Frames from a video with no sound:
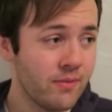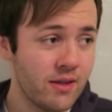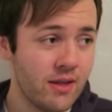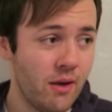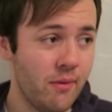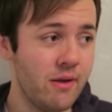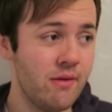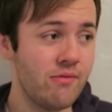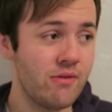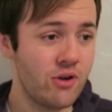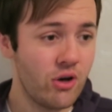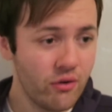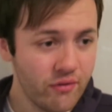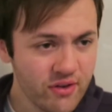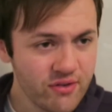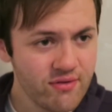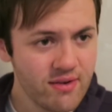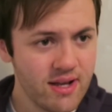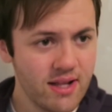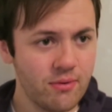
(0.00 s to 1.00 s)
You know, he
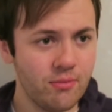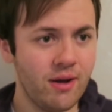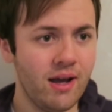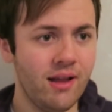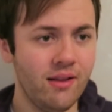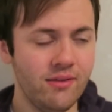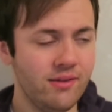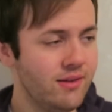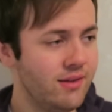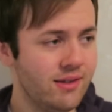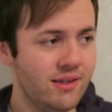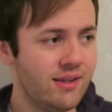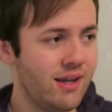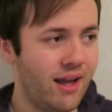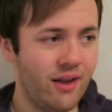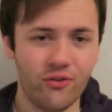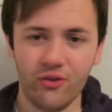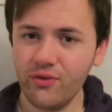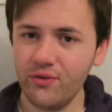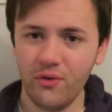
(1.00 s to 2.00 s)
recovered really well.
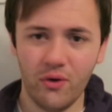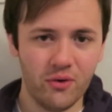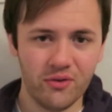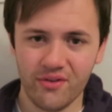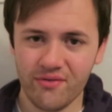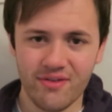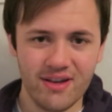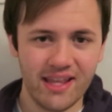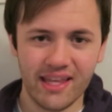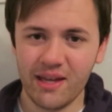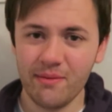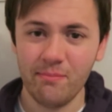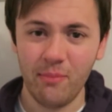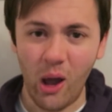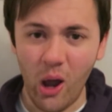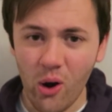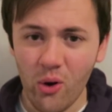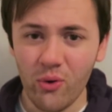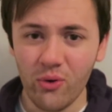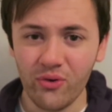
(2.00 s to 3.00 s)
I just thought it was a really
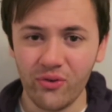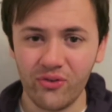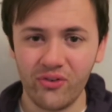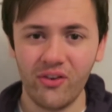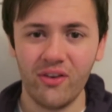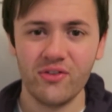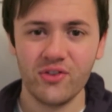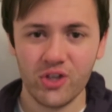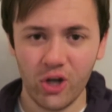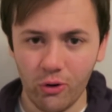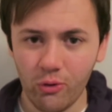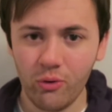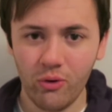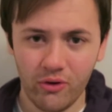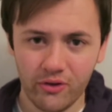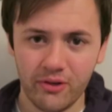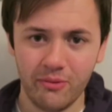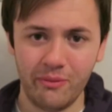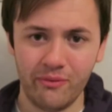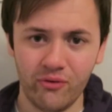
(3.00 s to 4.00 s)
composed, top
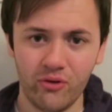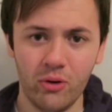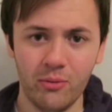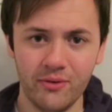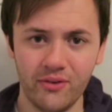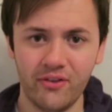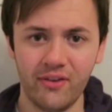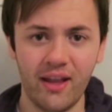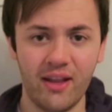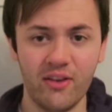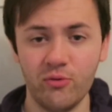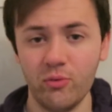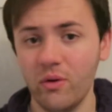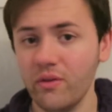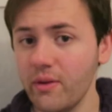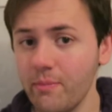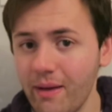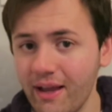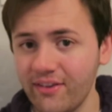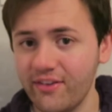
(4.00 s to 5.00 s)
quality performance against
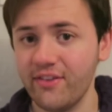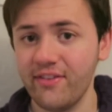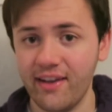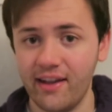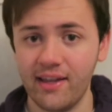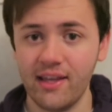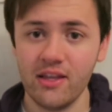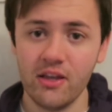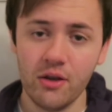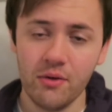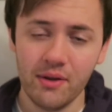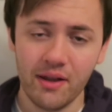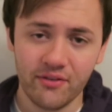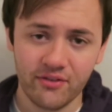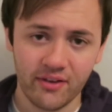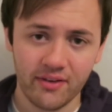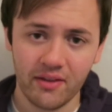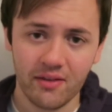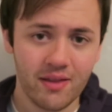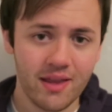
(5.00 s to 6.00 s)
one of the best attacking
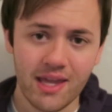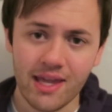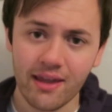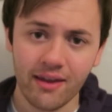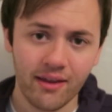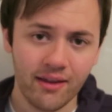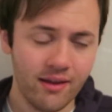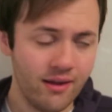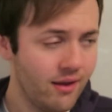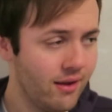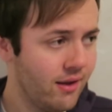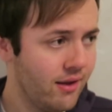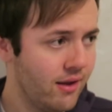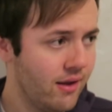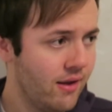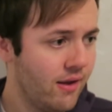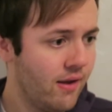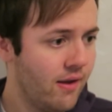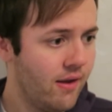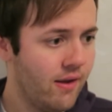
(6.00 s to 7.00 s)
units in the league.
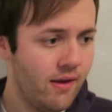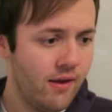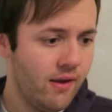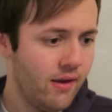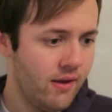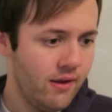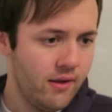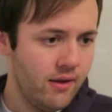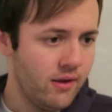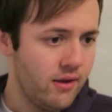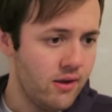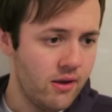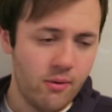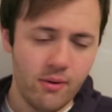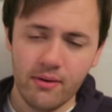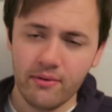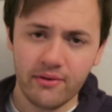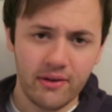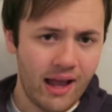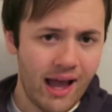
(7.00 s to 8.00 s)
You know,
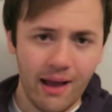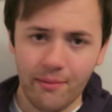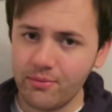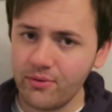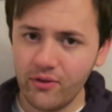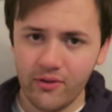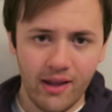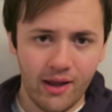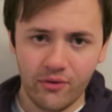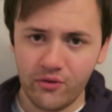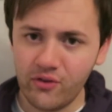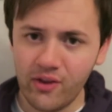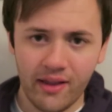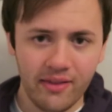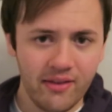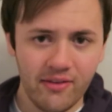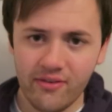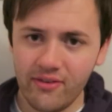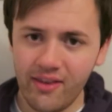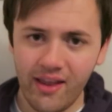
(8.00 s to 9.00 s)
he was absolutely
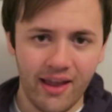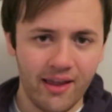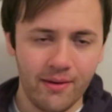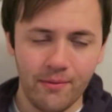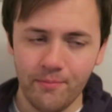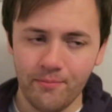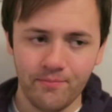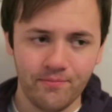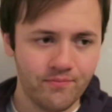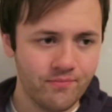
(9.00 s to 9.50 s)
outstanding today.